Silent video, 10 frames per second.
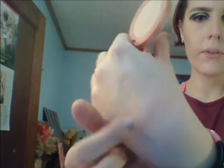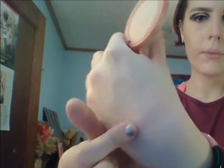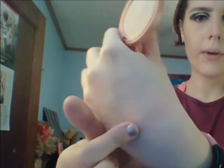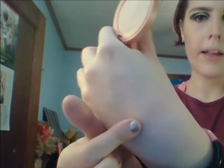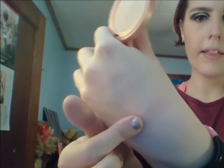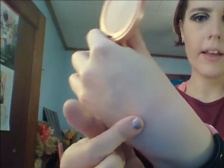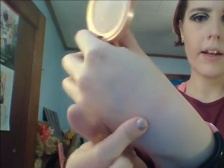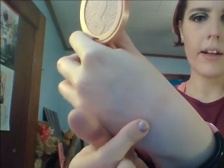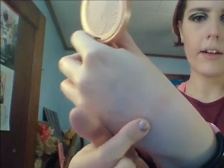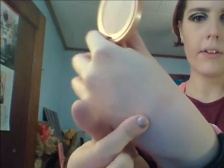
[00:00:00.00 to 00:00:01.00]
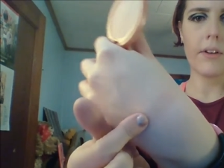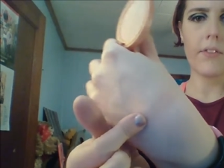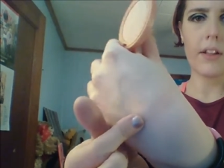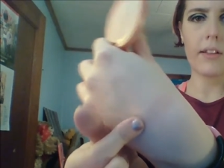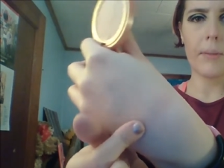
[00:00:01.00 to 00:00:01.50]
right there. I don't know if
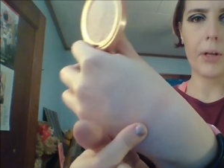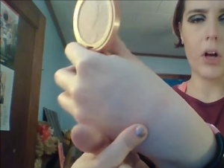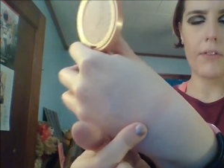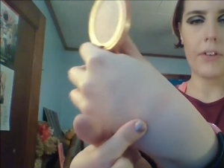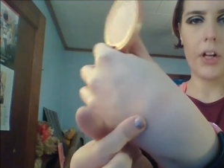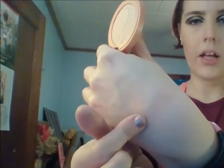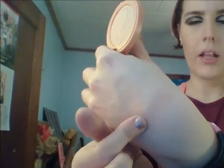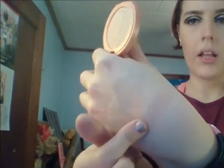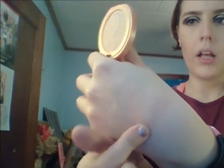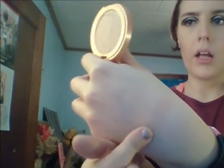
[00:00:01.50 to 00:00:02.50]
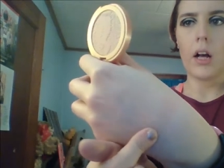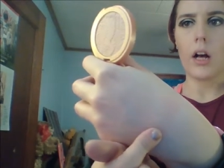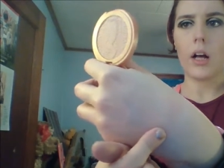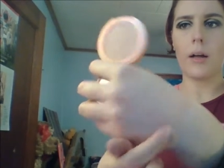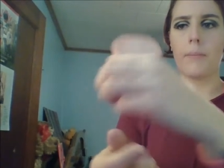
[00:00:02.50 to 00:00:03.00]
that's coming off or
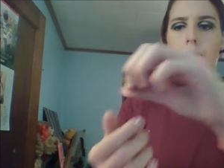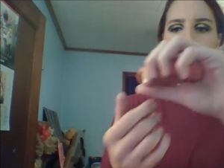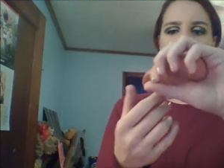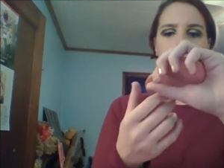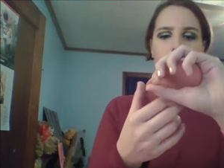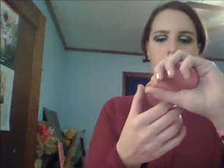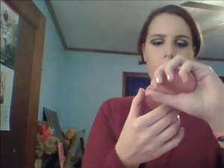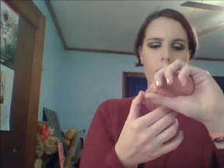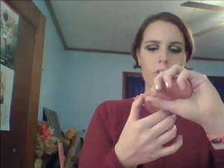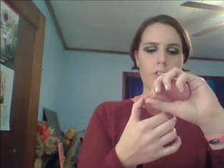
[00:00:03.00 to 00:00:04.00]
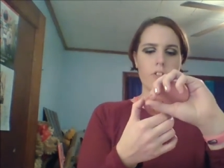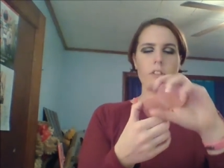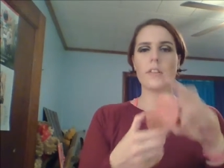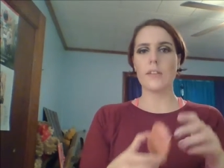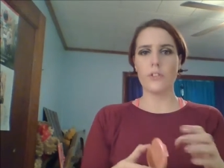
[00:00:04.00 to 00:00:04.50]
not.
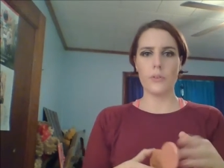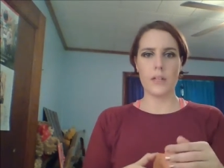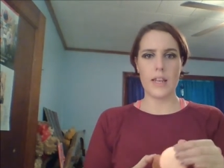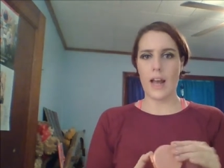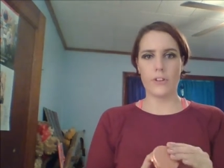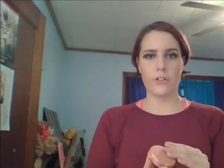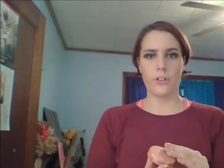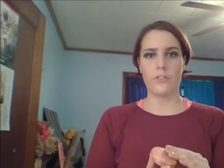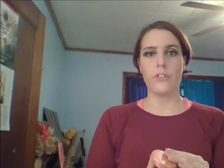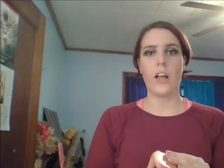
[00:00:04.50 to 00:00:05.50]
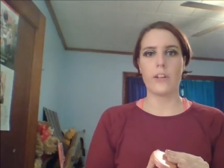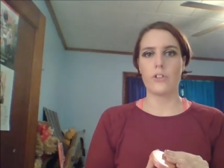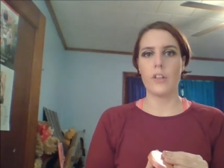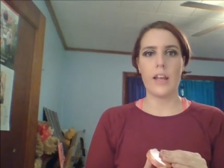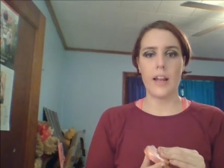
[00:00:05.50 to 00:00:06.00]
Just gives you a natural
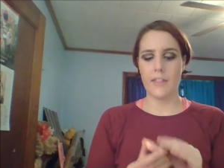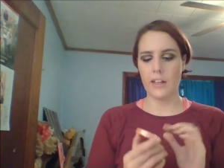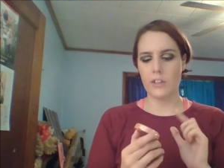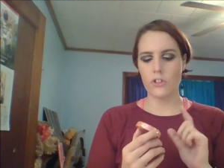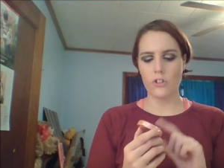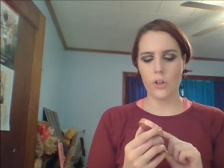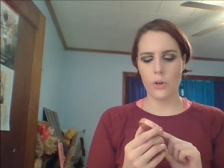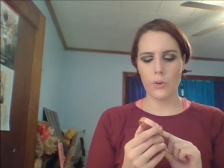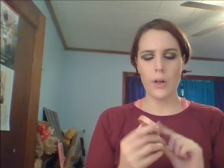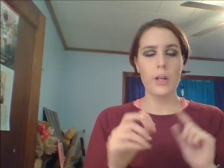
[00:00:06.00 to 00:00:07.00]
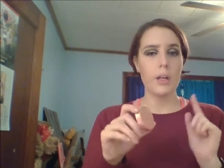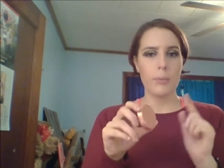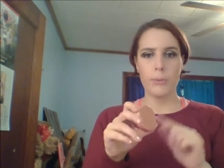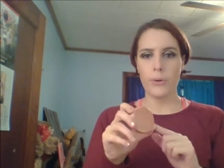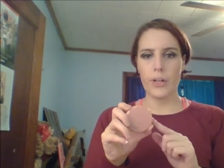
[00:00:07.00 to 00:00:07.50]
flush, and I think it's so
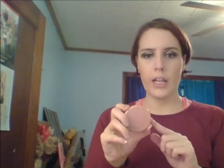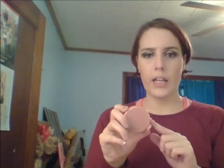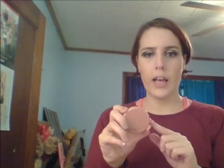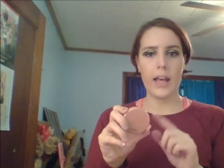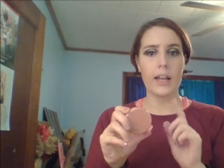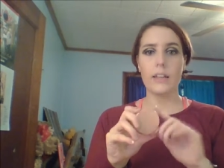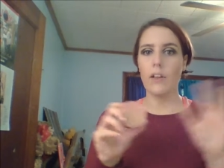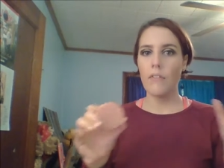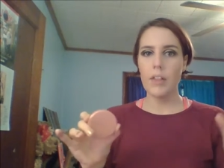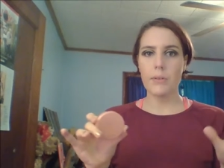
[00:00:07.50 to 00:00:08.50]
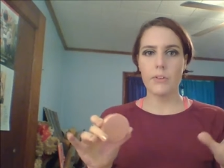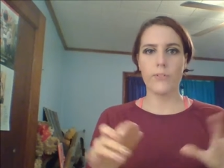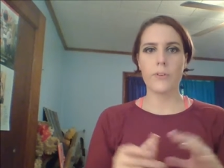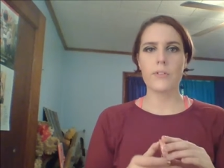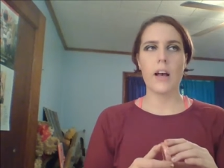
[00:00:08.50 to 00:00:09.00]
pretty, and I love that it was
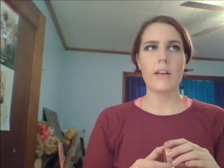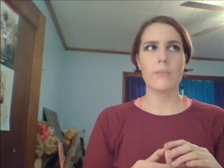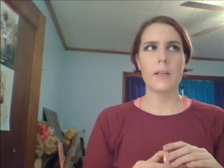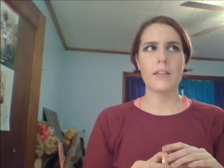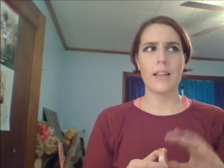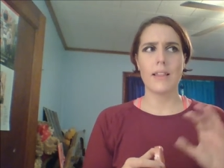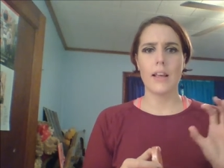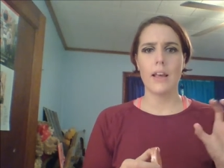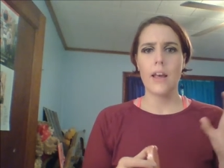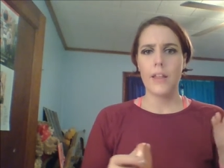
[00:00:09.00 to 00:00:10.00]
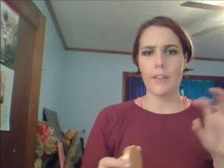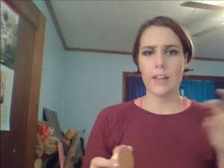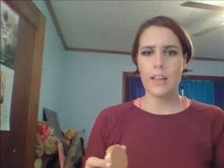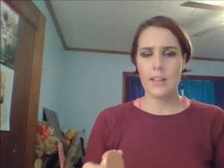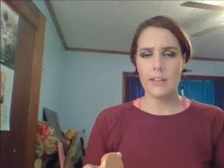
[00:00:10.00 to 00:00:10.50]
full size because I think the
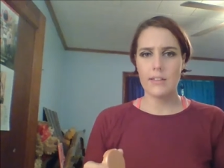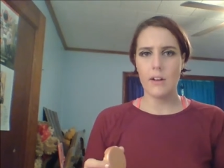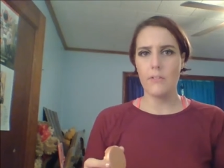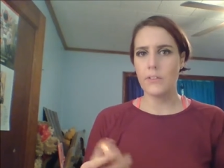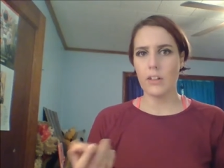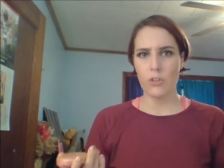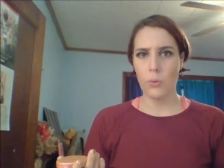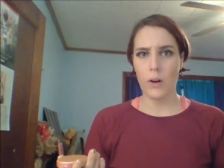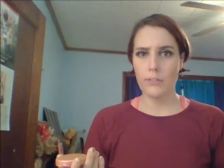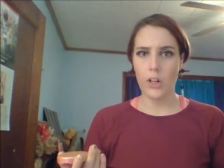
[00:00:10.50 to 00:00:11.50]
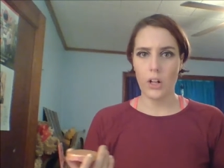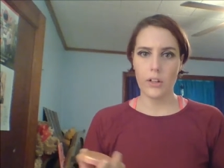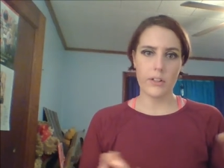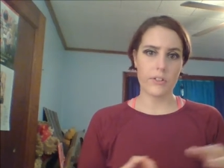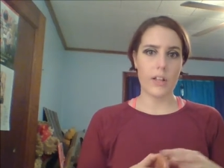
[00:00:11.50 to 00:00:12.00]
kit itself was like
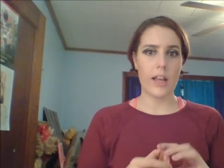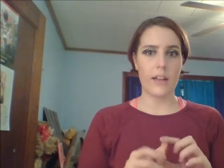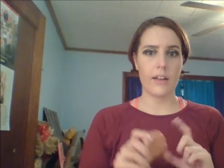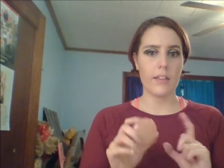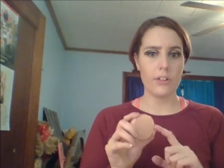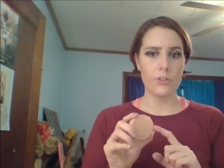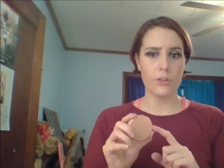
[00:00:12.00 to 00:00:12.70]
$12, and these are